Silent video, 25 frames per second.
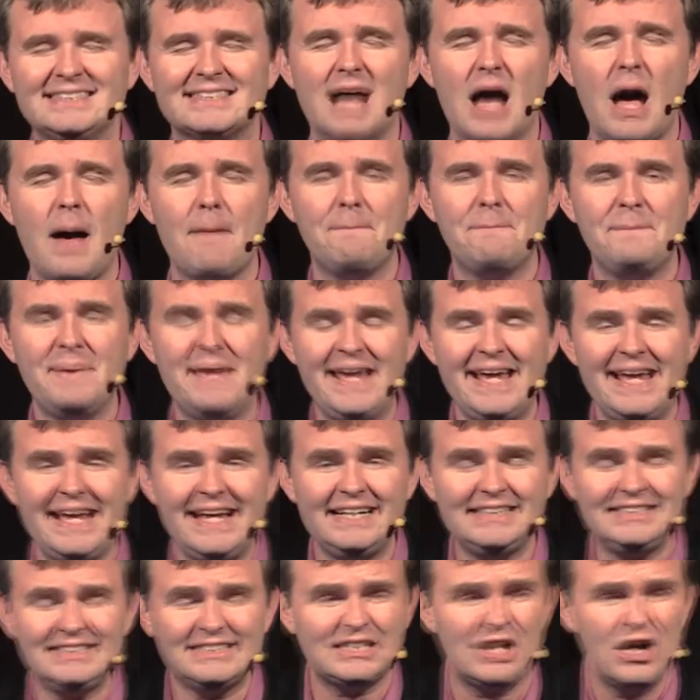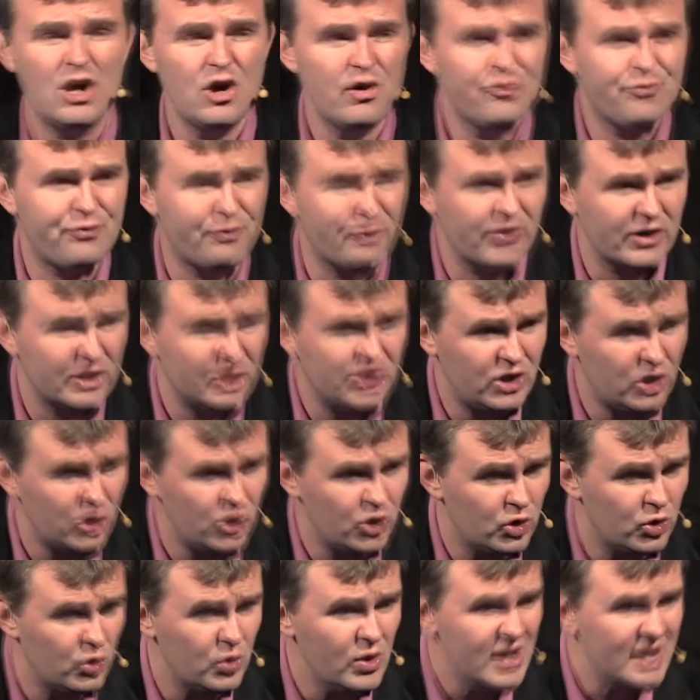got peace for
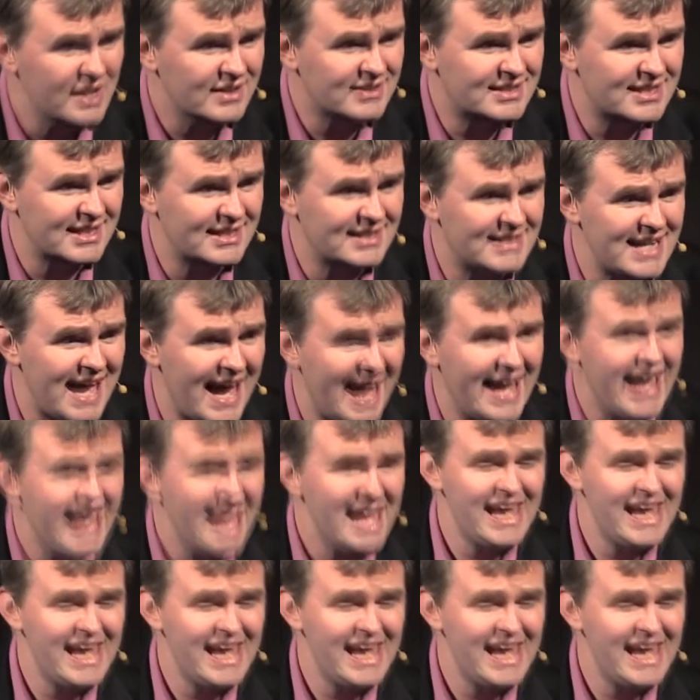you today.